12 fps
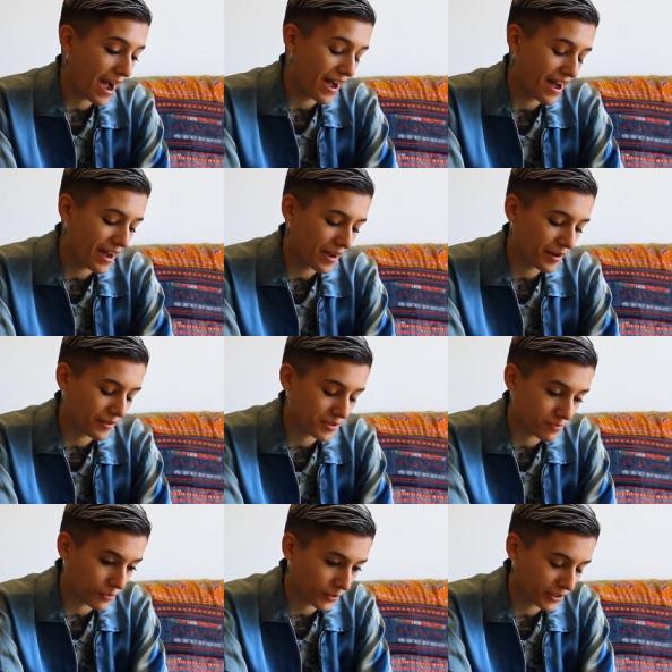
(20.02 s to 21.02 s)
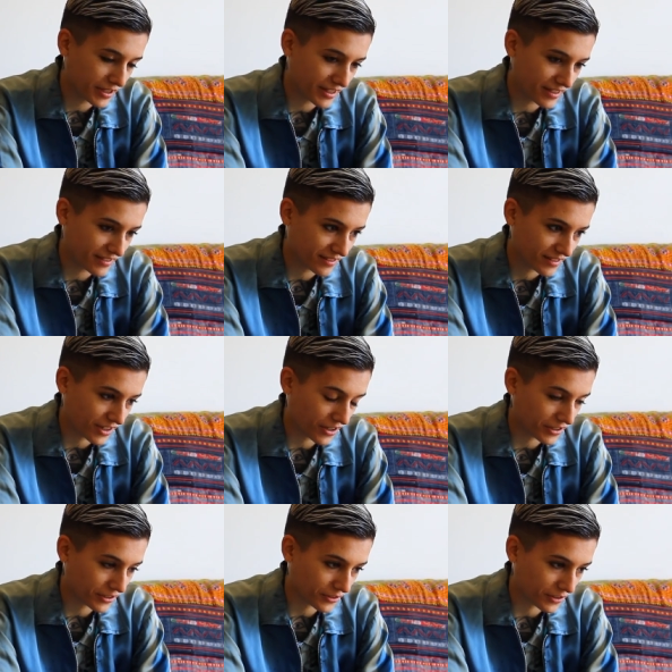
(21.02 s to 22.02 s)
Uh, I was born in
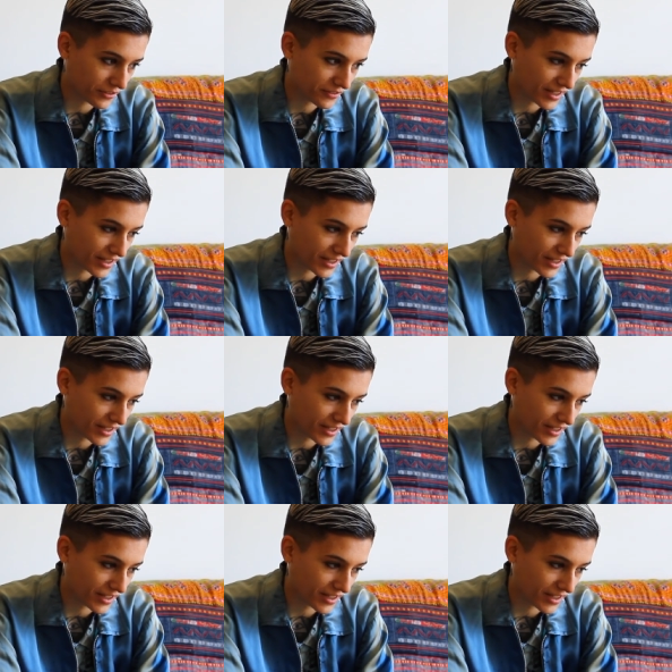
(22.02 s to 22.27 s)
Garden Grove,